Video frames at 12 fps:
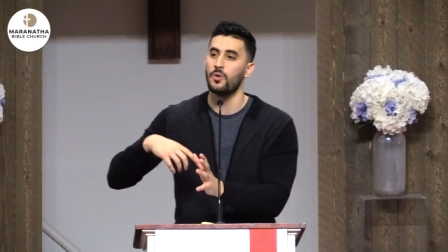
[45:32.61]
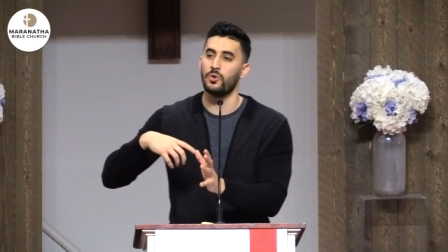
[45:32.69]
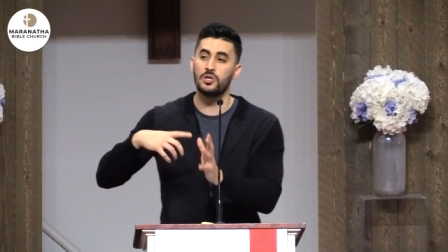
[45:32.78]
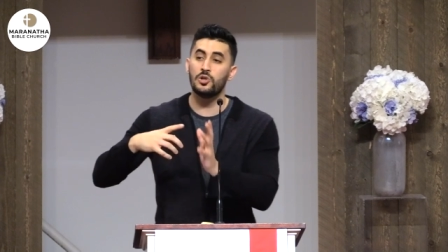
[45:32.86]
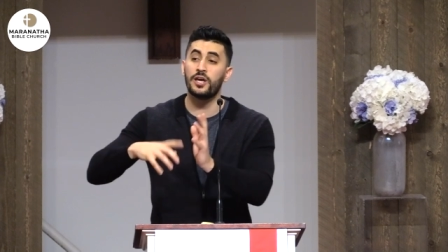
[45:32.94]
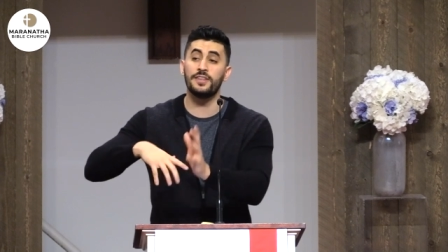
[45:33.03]

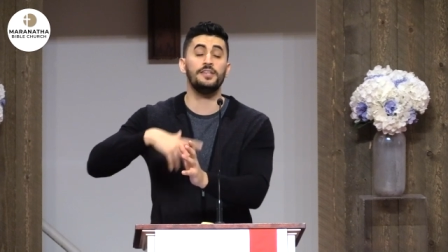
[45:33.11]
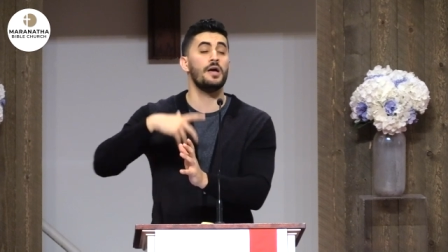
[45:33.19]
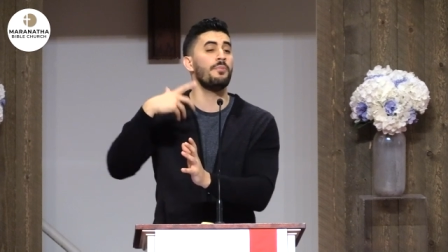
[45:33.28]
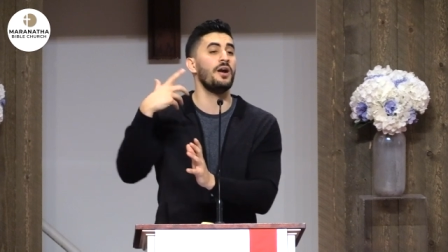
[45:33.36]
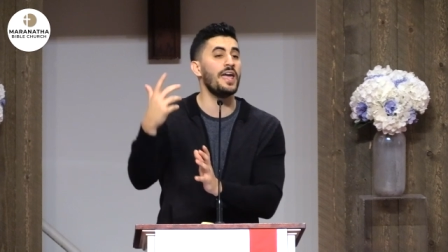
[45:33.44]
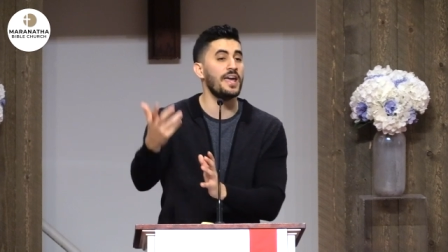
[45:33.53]
When you look at the
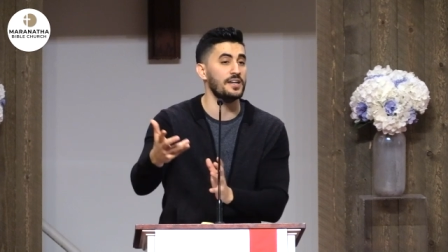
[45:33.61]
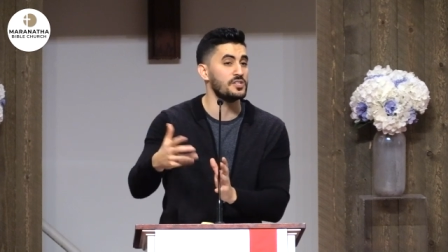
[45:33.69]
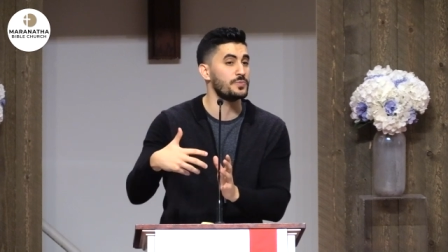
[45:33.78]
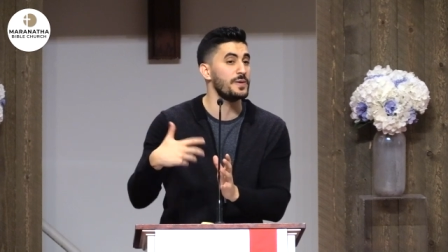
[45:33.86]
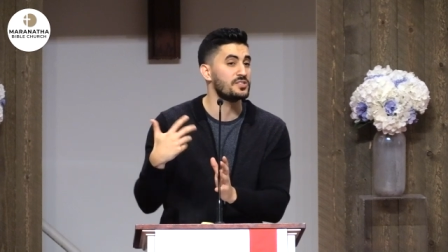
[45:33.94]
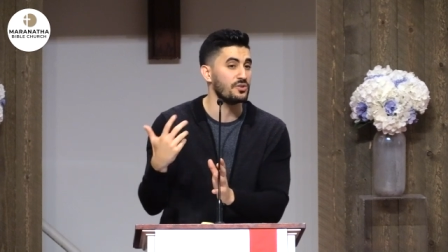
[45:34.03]
number eight,
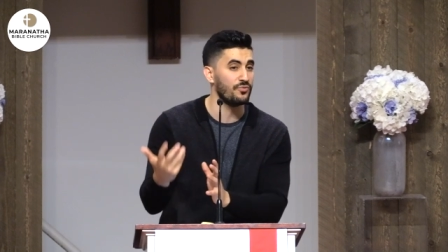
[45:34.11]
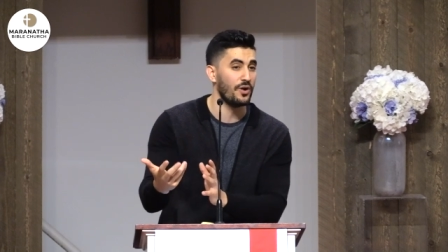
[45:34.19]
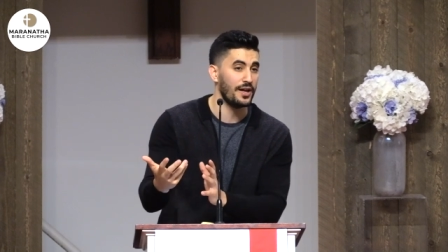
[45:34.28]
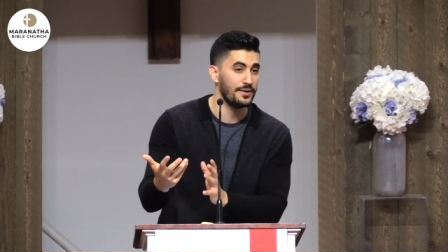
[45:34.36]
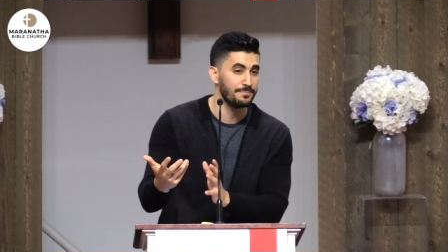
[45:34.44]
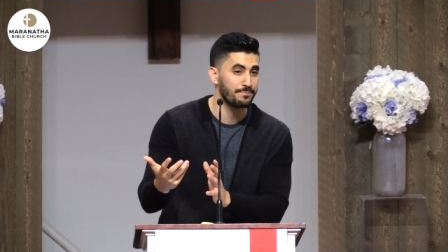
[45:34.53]
it speaks of
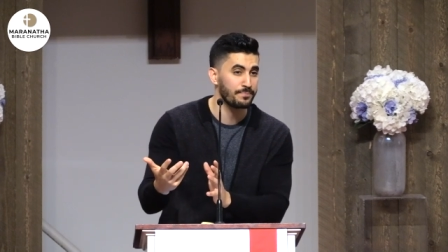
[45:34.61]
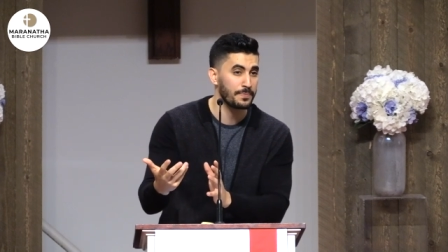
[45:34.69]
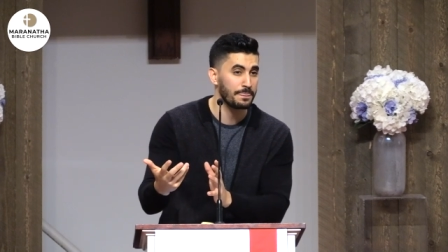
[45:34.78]
what?